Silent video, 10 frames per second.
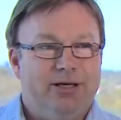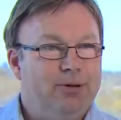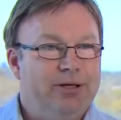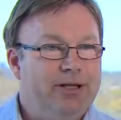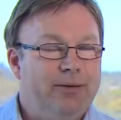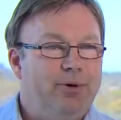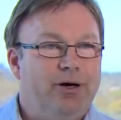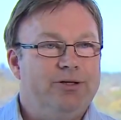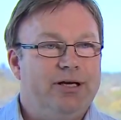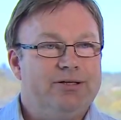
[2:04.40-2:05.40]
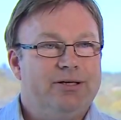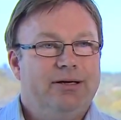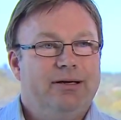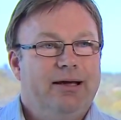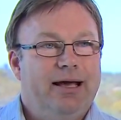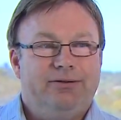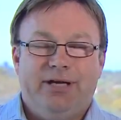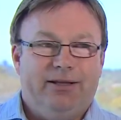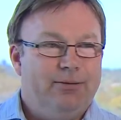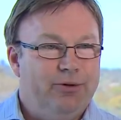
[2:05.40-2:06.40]
Hebel in their projects and
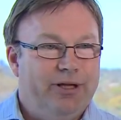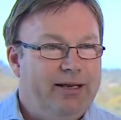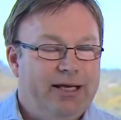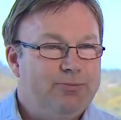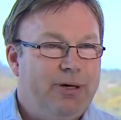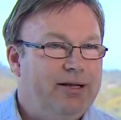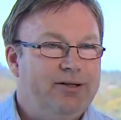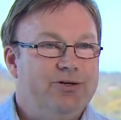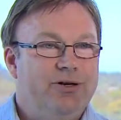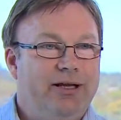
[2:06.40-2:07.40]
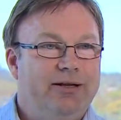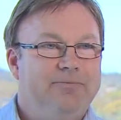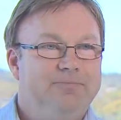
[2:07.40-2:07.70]
take them on that next part of the journey.